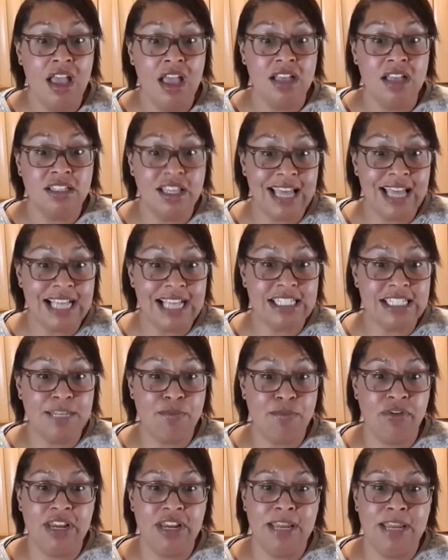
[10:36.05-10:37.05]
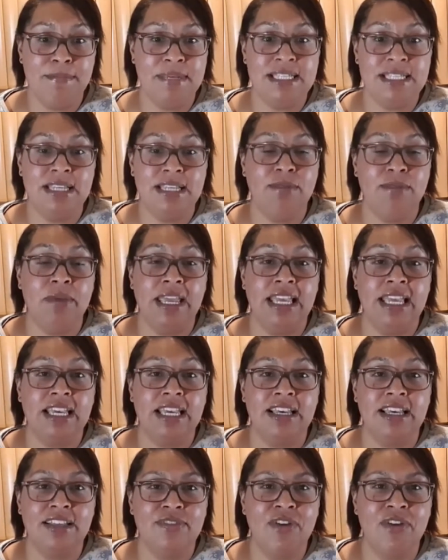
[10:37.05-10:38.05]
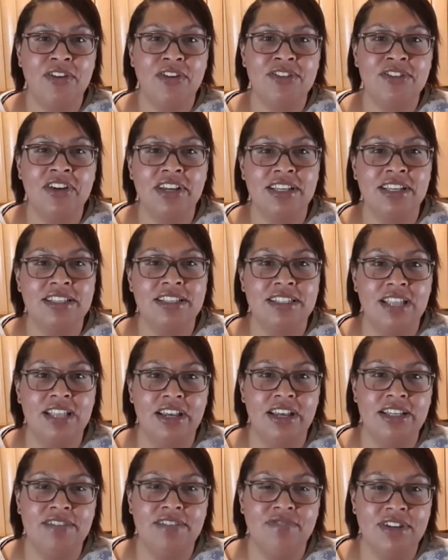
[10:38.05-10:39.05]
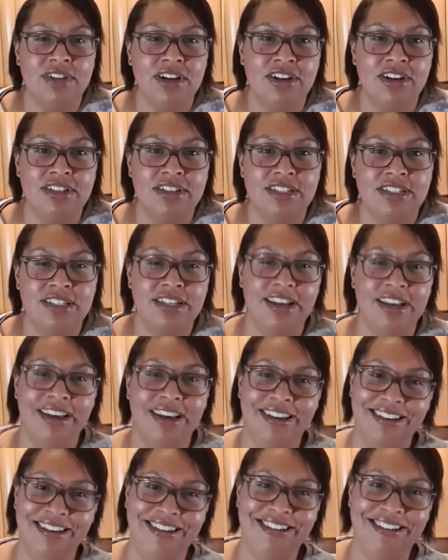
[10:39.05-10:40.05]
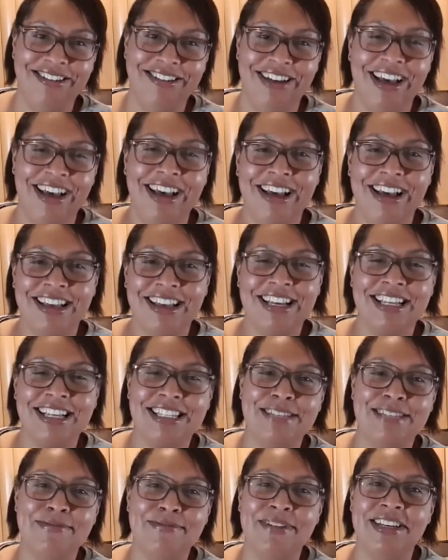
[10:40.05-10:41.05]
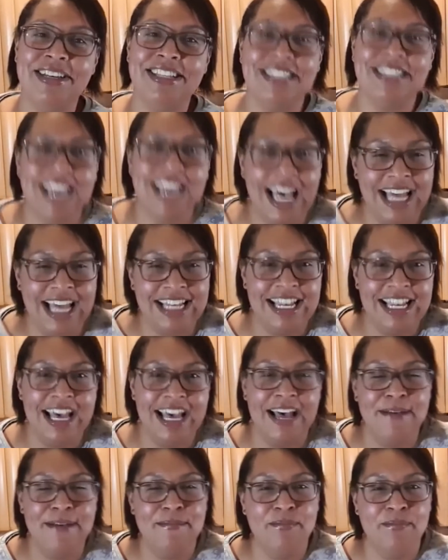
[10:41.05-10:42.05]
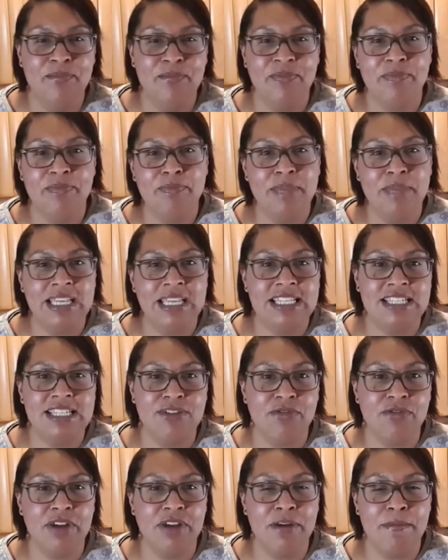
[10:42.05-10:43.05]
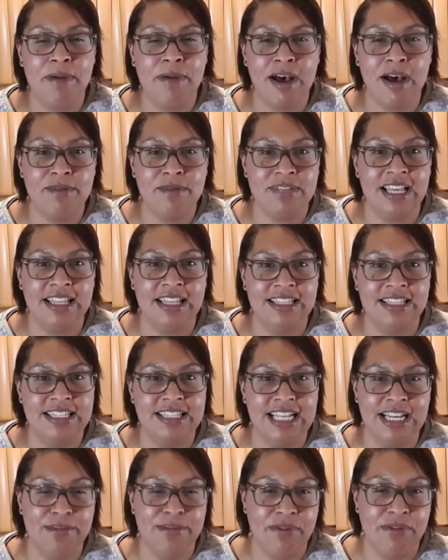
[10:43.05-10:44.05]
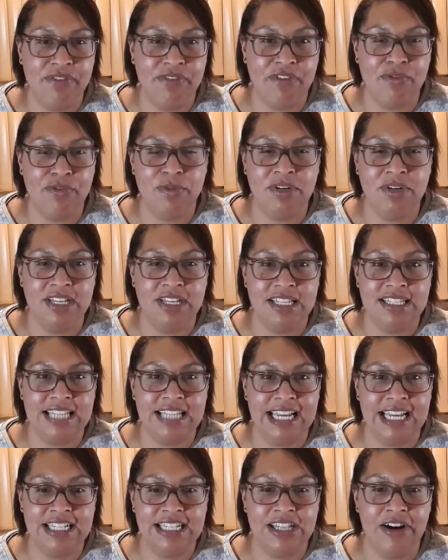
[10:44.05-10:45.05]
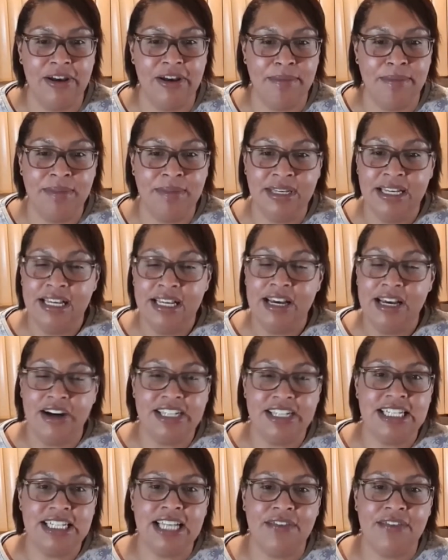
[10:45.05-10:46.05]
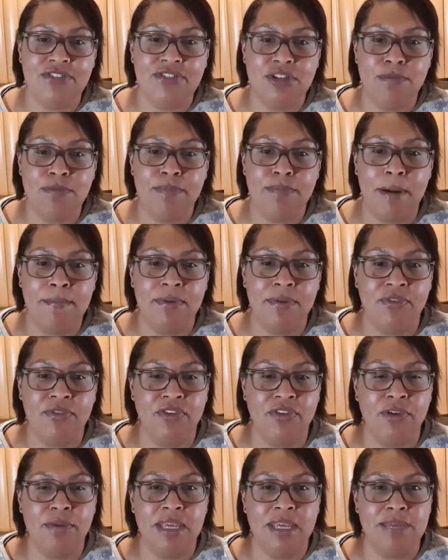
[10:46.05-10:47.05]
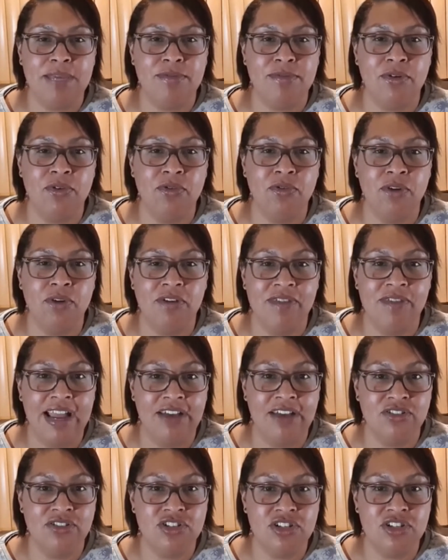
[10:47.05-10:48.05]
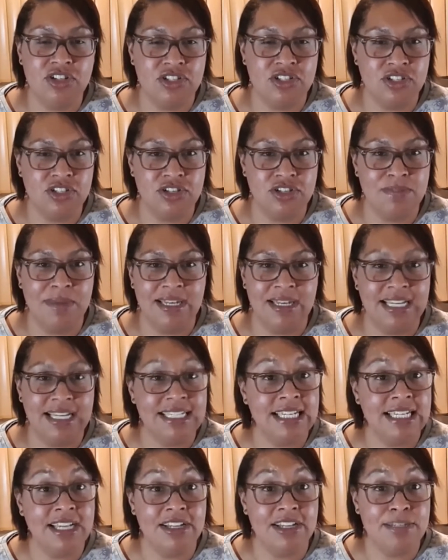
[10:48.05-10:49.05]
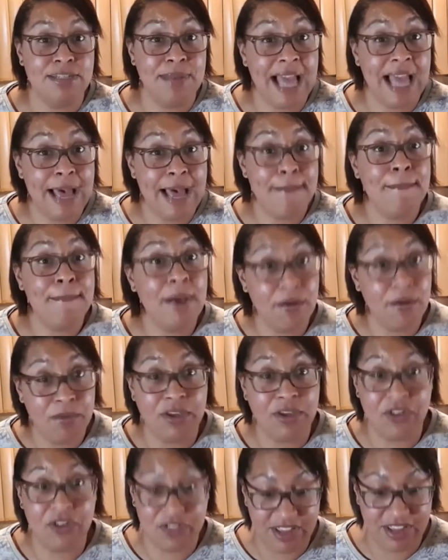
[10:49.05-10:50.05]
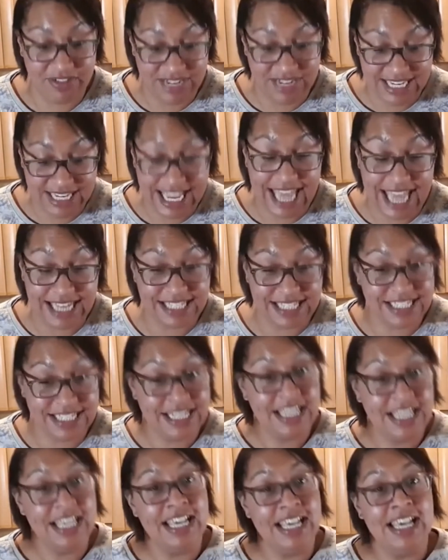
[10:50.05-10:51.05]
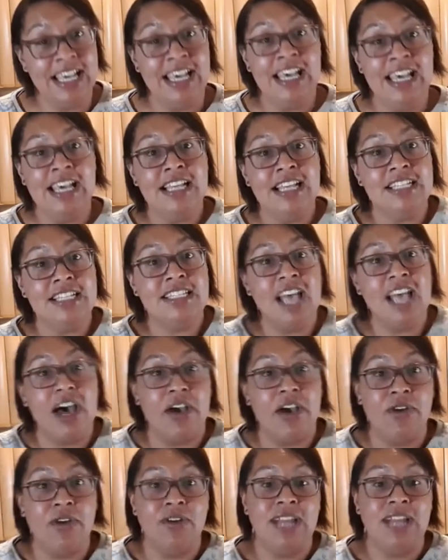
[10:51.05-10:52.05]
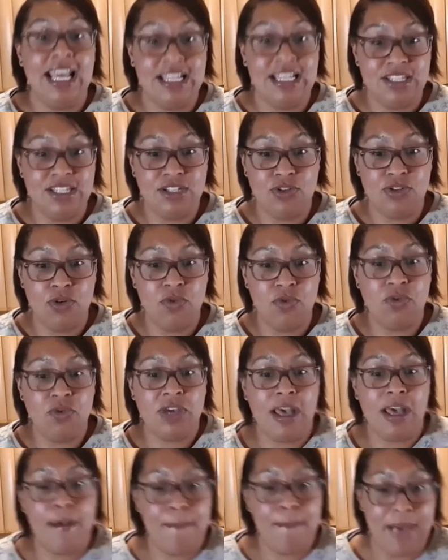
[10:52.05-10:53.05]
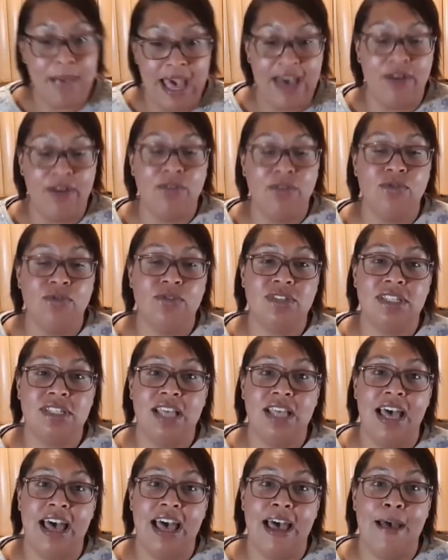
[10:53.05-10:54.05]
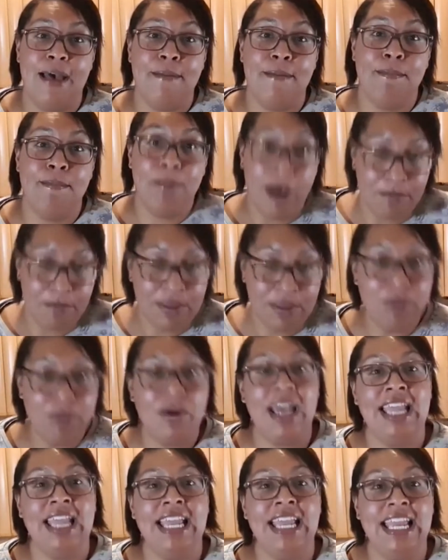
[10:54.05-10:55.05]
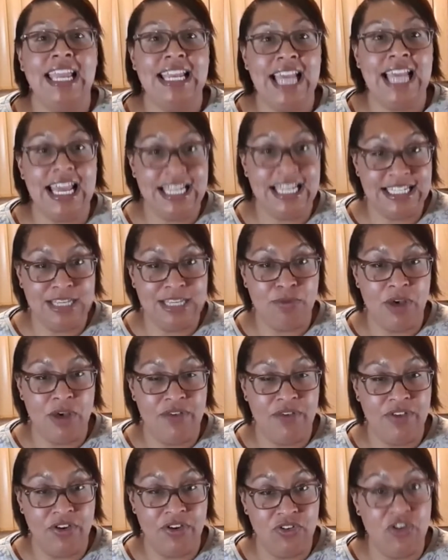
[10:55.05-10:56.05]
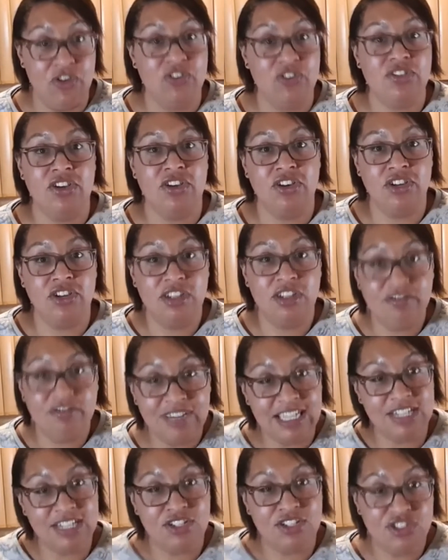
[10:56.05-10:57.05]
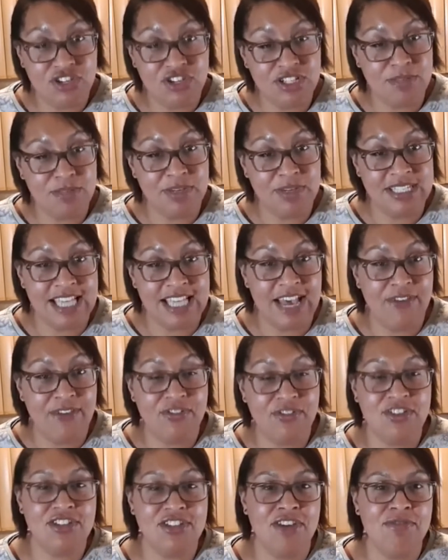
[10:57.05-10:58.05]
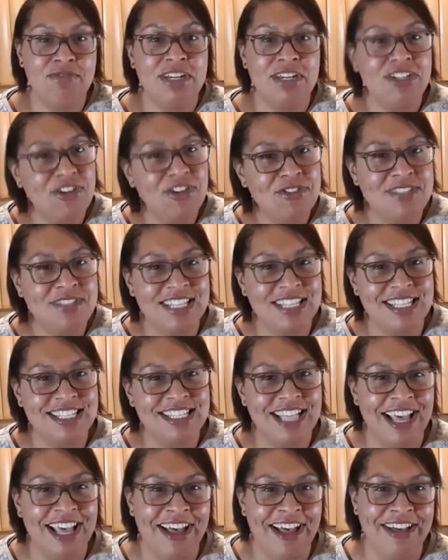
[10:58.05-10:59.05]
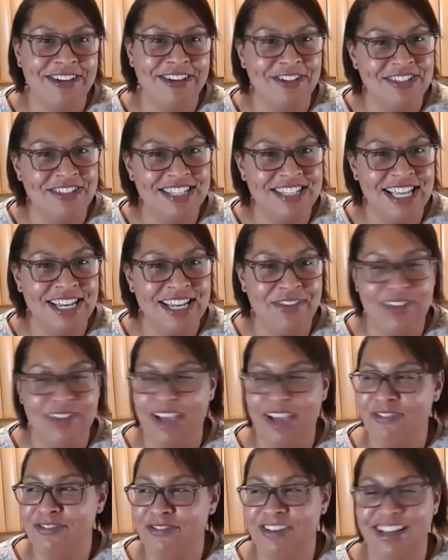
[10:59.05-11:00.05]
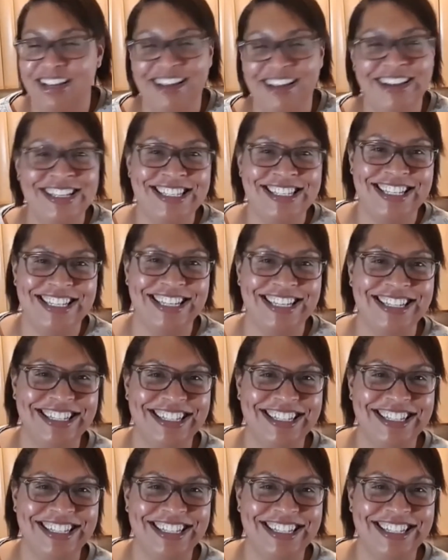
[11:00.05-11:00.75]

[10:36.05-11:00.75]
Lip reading: So that's a pretty busy week as far as I'm concerned in regards to customers and me still rearing pups and dealing with everybody at the same time. I did have to bump a few people around just because Monday didn't go to plan, but we got there in the end. So let's talk about puppy weighing and is it worth it or not. So I'm going to reintroduce myself because I reuse this content if you haven't realised.